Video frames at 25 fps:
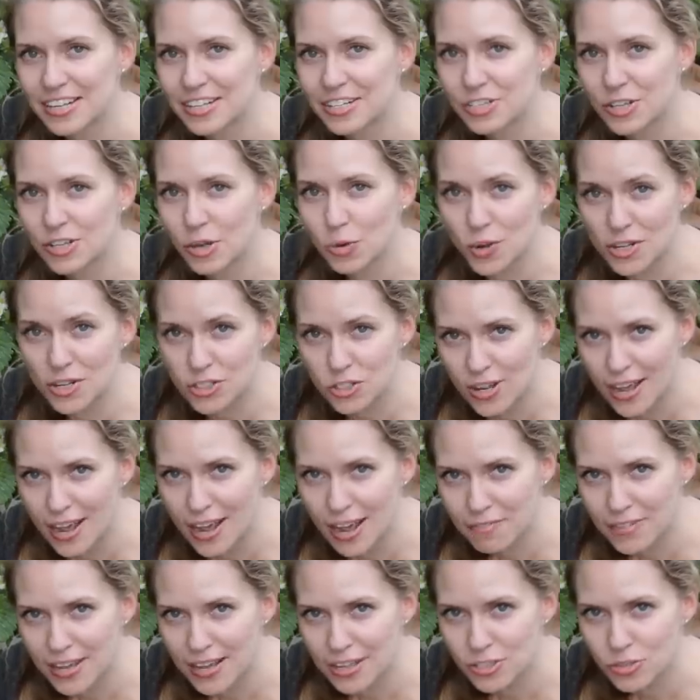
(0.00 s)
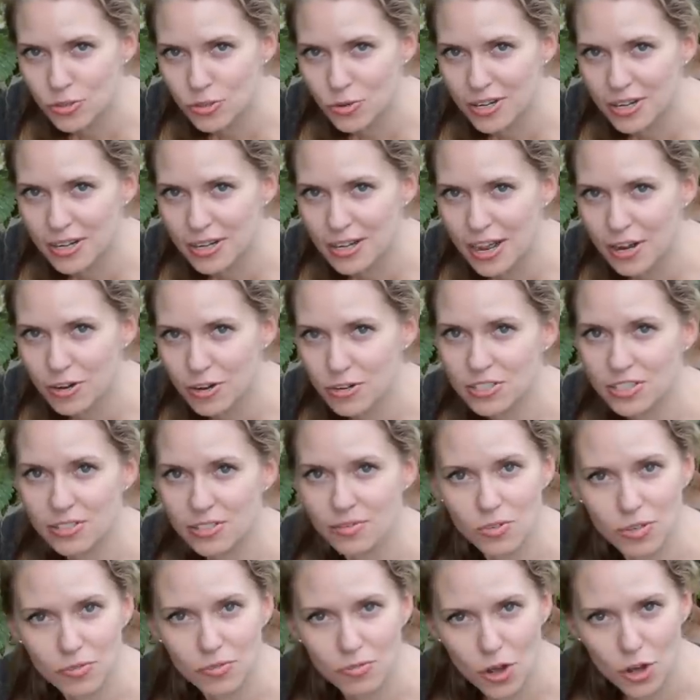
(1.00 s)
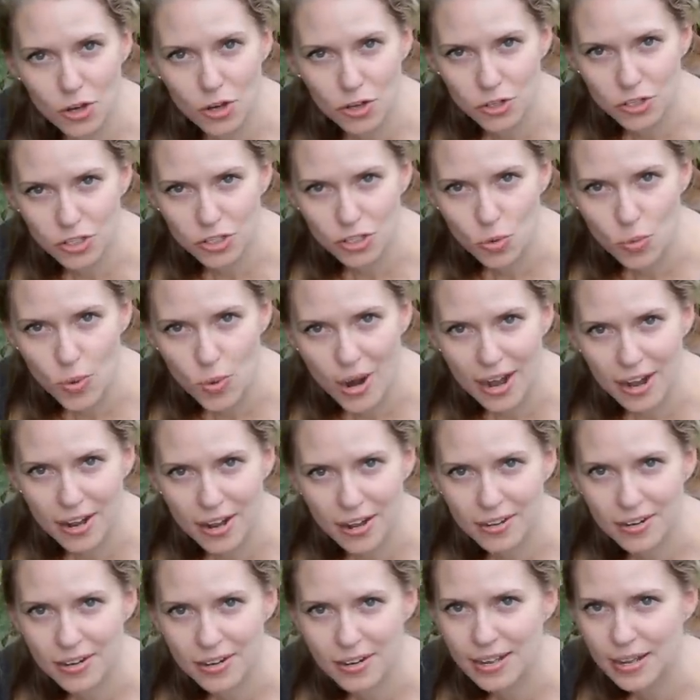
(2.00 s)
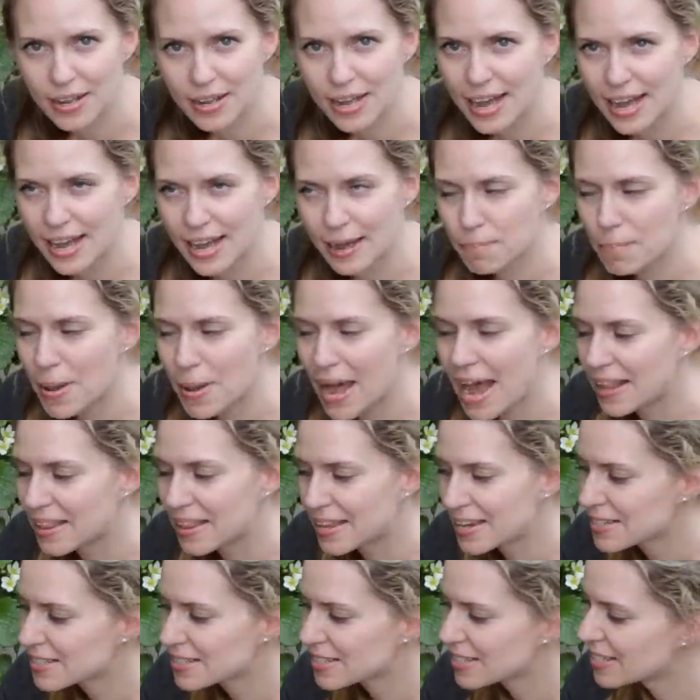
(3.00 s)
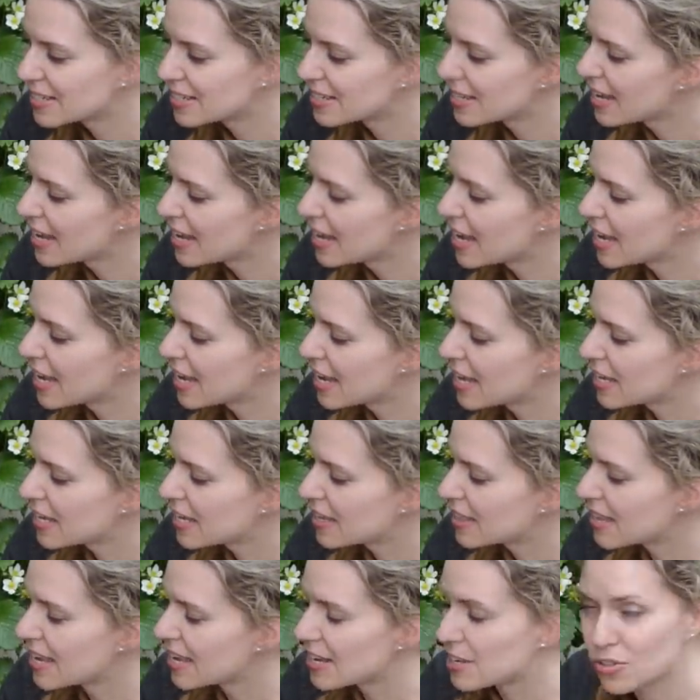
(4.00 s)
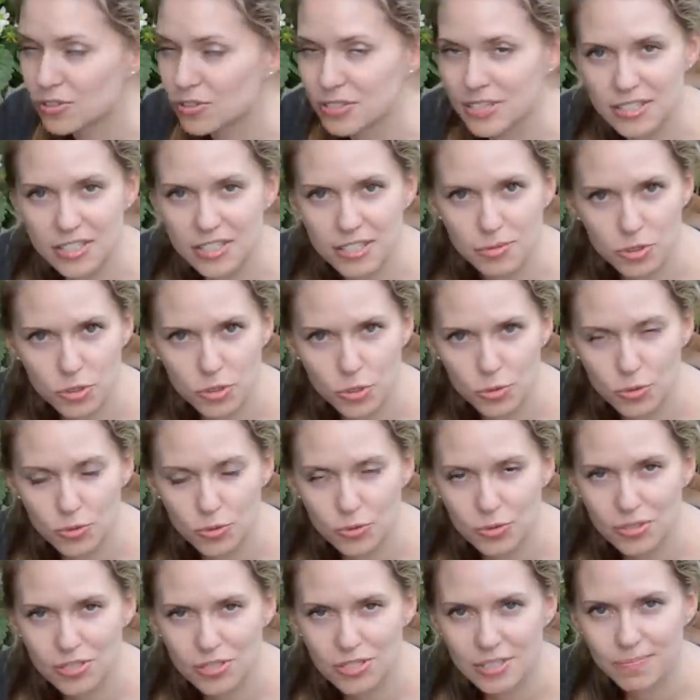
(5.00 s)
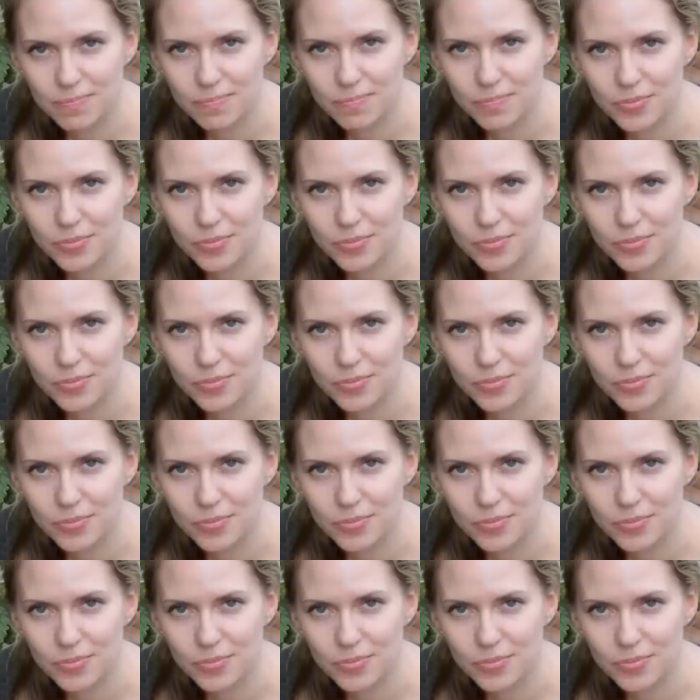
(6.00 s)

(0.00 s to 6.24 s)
So once you have that sorted out, you've got your square uh, palette, then you'll need some tools.